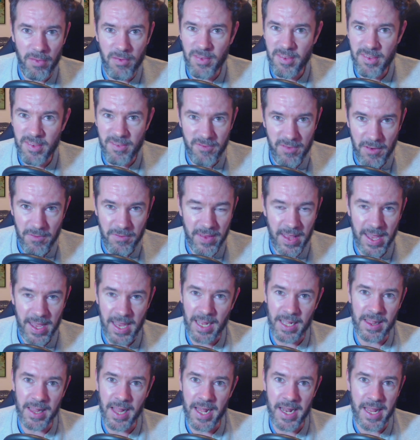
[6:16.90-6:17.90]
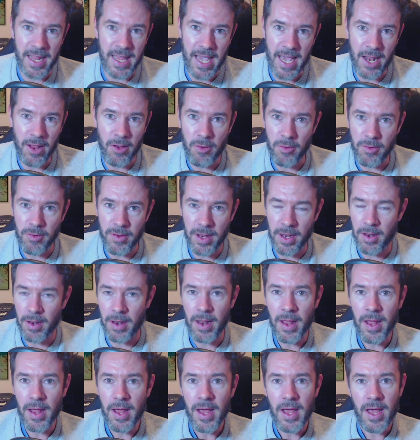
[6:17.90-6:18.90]
15 gladiator who didn't,
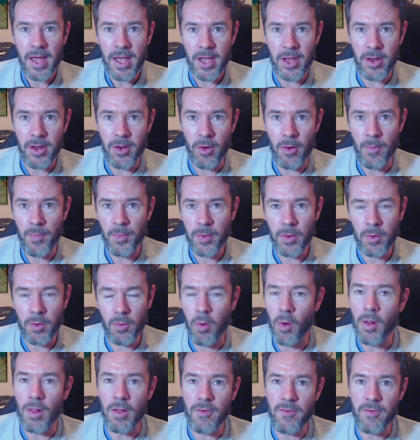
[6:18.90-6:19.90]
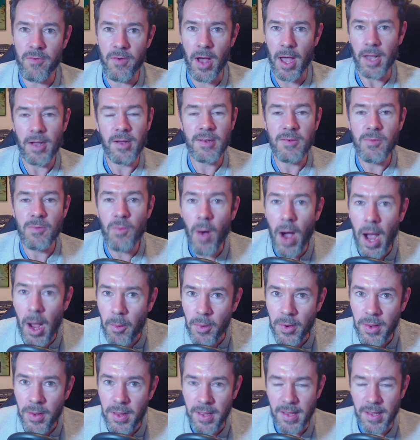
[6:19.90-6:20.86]
you know, qualify, because why would he?